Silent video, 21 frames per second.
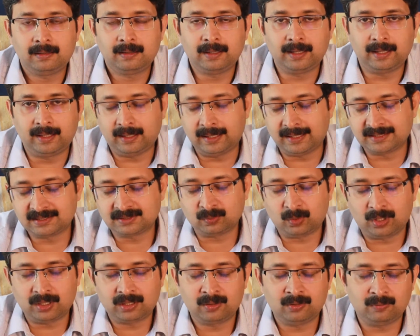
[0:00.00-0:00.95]
And as
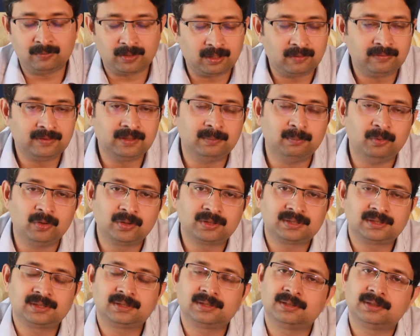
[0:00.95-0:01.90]
one of her
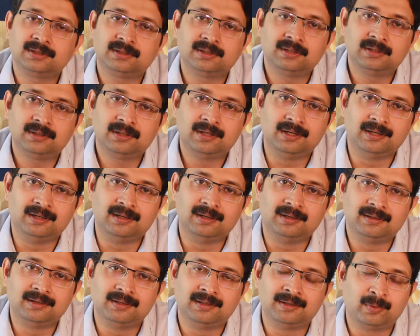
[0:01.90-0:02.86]
books,
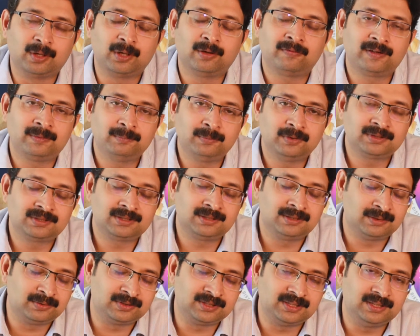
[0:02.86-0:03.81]
in one of her books,
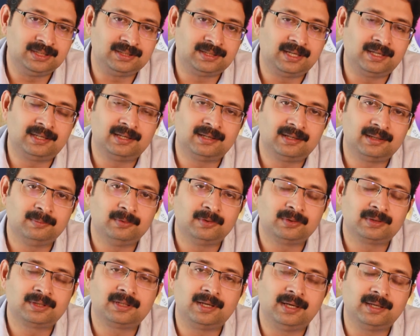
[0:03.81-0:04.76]
she titled the
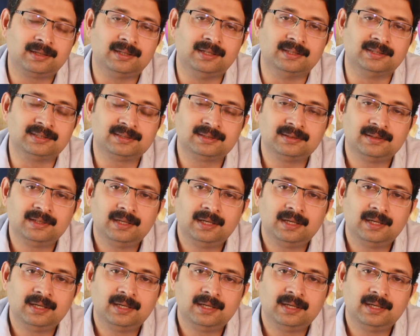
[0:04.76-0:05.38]
book like this: